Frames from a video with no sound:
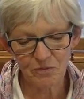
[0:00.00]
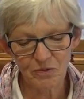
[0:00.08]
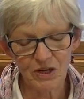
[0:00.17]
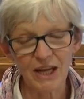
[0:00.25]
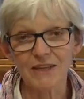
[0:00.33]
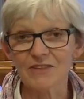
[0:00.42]

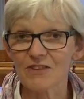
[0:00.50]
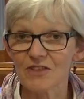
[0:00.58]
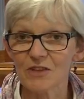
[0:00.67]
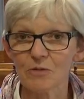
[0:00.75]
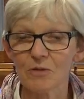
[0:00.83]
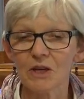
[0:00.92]
relates
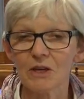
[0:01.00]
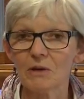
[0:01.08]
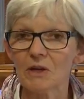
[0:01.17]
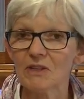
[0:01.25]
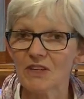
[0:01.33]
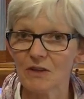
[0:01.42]
to
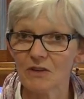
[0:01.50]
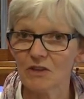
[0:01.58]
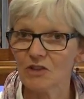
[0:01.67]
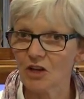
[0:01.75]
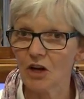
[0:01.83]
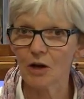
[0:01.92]
a death in
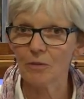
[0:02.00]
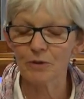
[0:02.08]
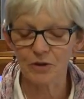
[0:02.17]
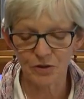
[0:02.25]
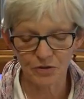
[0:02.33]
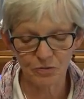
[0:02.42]

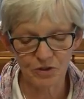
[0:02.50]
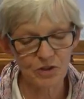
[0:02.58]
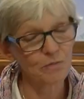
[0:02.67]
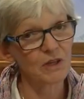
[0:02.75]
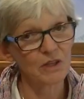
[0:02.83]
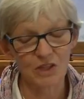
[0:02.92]
childbirth which
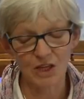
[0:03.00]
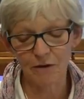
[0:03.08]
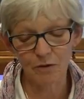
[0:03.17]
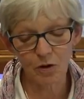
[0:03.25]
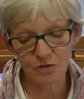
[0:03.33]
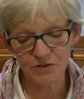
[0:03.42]
appeared to
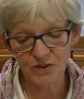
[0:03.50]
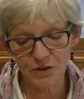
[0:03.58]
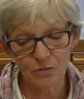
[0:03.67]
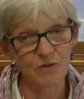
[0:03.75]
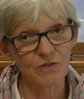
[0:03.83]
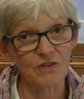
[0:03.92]
have
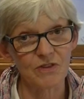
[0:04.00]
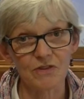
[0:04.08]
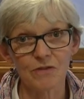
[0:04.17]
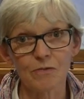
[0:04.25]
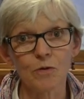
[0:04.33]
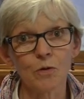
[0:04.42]

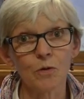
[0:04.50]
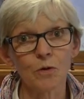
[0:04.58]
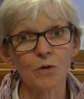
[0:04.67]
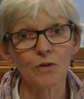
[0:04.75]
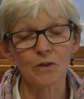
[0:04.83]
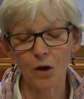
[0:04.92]
consequences for
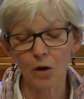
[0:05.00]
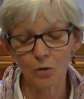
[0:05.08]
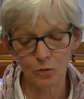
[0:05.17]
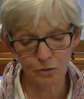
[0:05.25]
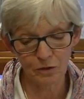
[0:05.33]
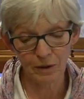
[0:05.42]
the
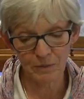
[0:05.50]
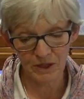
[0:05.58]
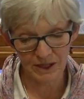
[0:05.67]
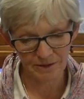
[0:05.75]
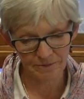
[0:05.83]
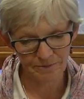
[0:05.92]
whole family.